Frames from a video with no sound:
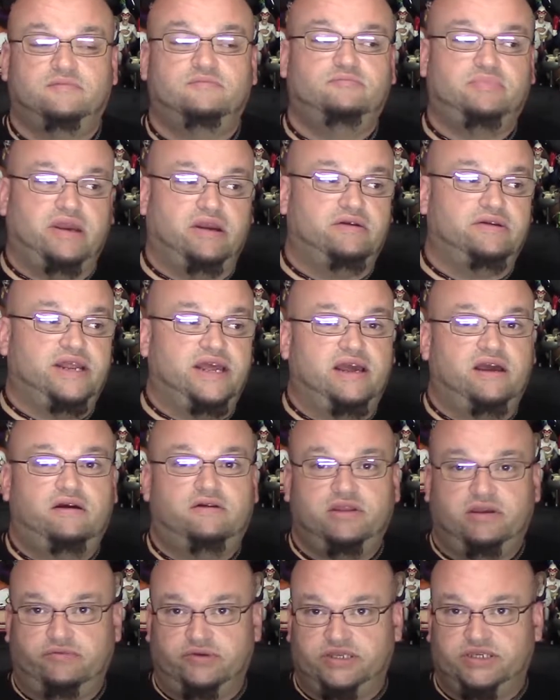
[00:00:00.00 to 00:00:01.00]
bear
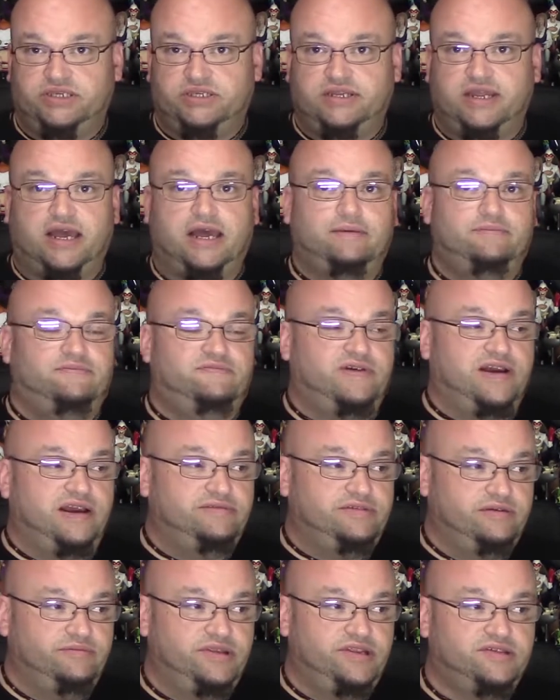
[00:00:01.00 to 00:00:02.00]
down, it would stop.
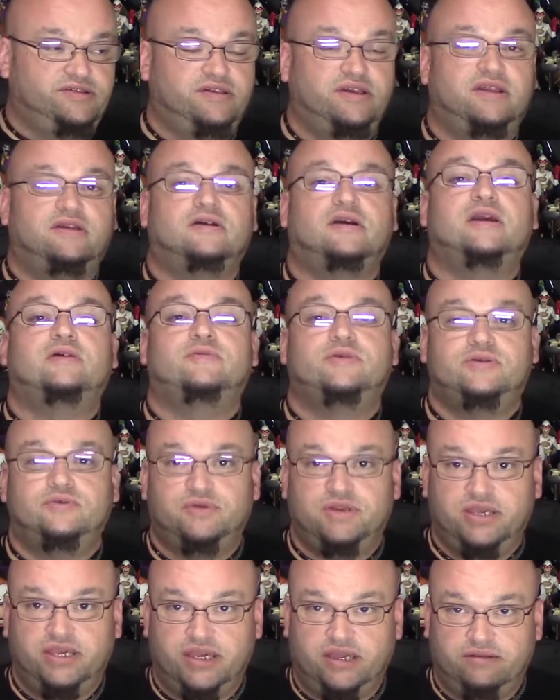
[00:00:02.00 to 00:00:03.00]
Five, ten minutes later, it would do
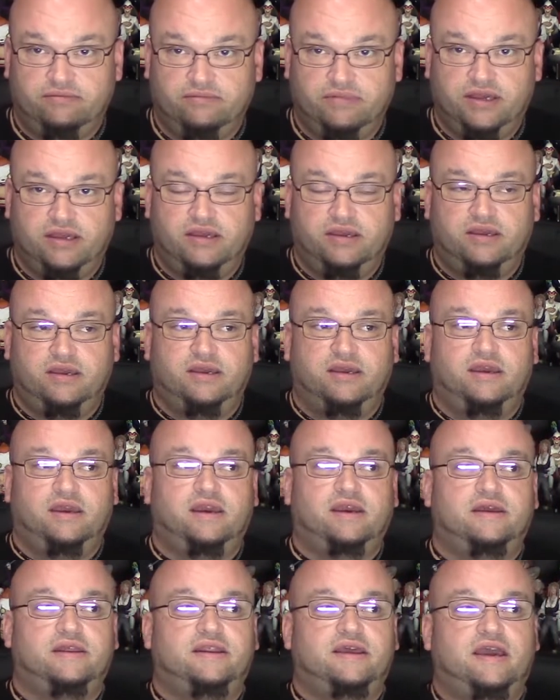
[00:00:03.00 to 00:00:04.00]
it again.
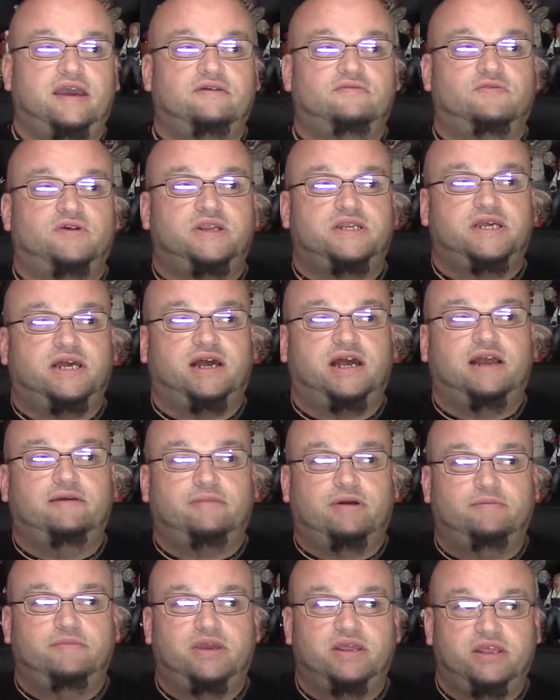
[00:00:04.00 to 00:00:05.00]
And every
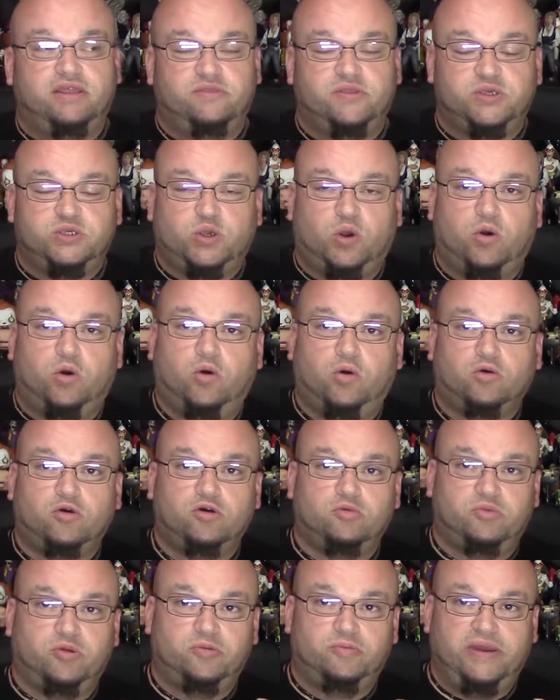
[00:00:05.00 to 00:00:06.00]
time I'm getting this
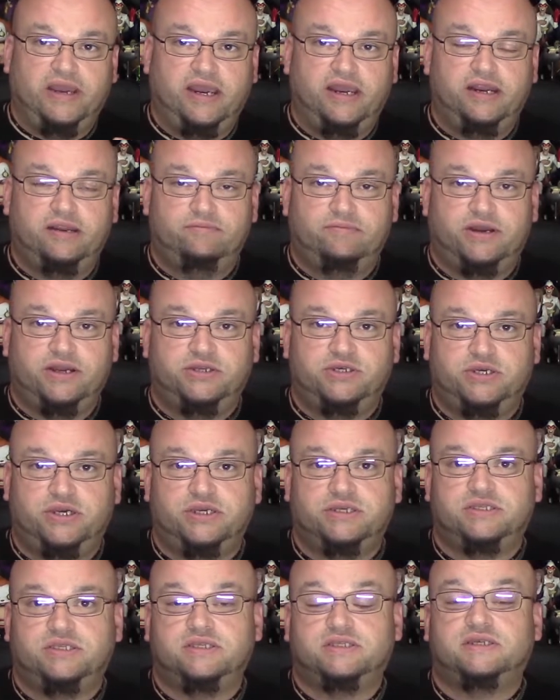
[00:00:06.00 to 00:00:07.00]
horrible pain in my
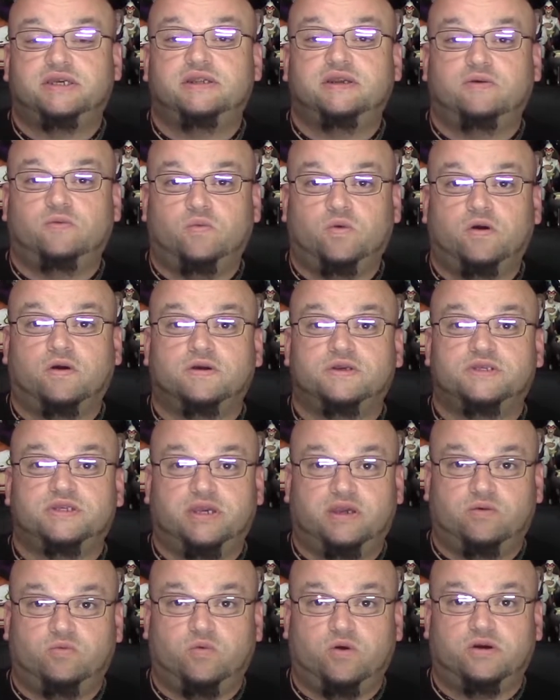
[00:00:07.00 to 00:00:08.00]
chest that's getting worse
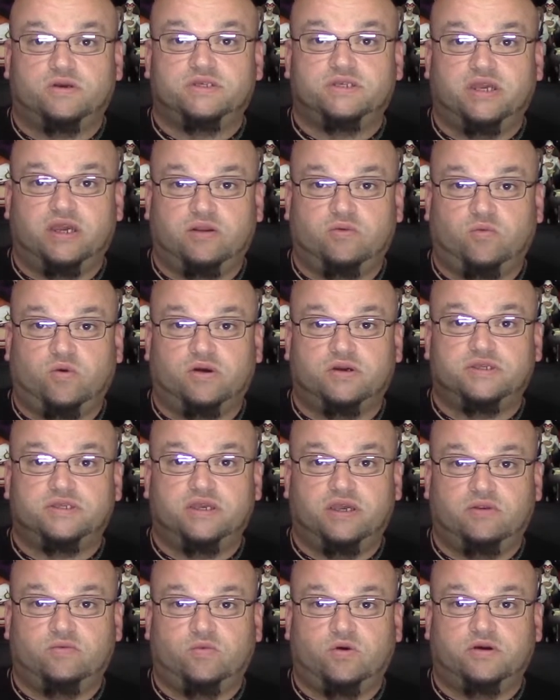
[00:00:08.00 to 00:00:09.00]
and worse and worse
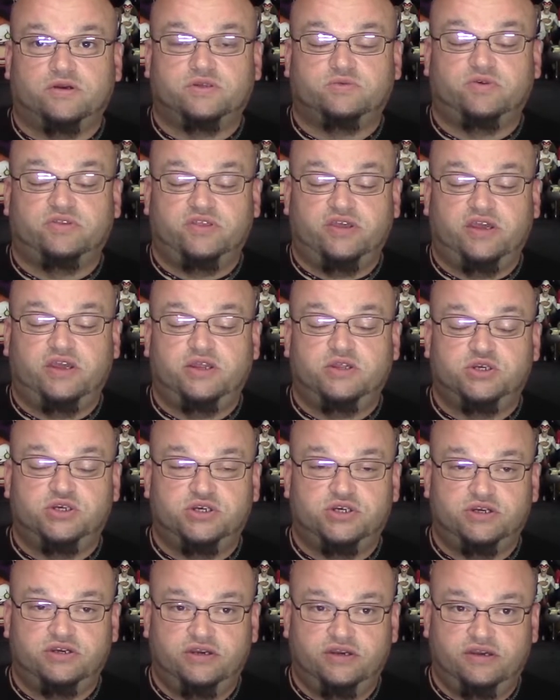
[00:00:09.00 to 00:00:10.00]
and worse with
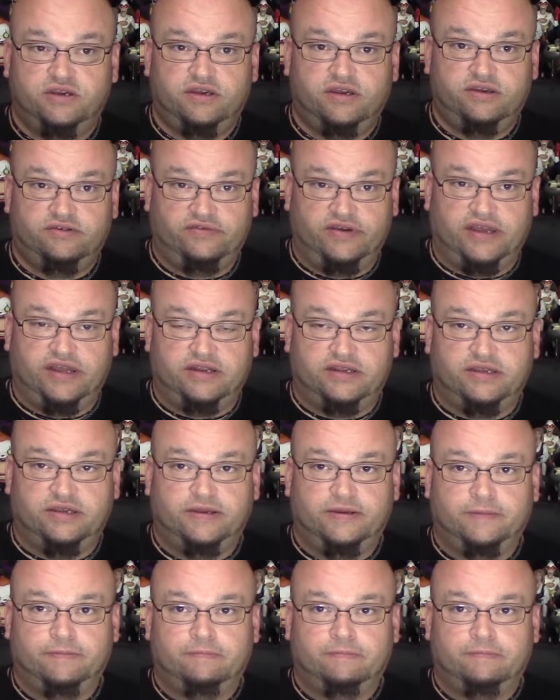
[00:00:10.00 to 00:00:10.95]
each event.